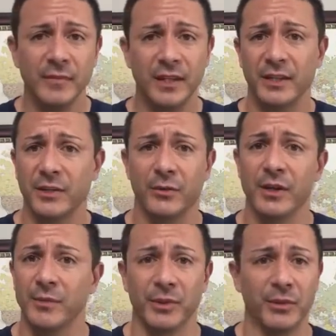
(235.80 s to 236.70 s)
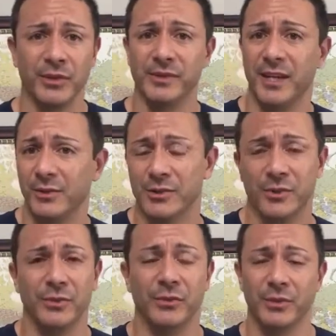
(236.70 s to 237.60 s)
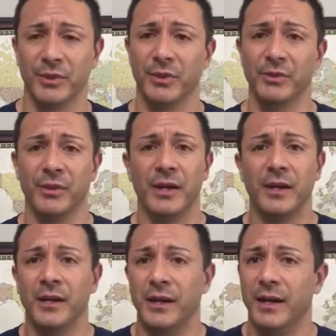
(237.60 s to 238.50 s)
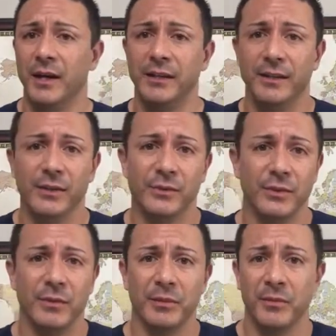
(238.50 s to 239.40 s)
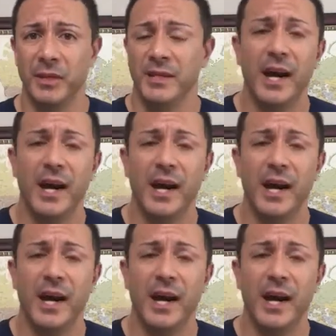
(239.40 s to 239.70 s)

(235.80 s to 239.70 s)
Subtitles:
Get a degree, I'm going to go to dental school, I'm going to go, I'm going to be a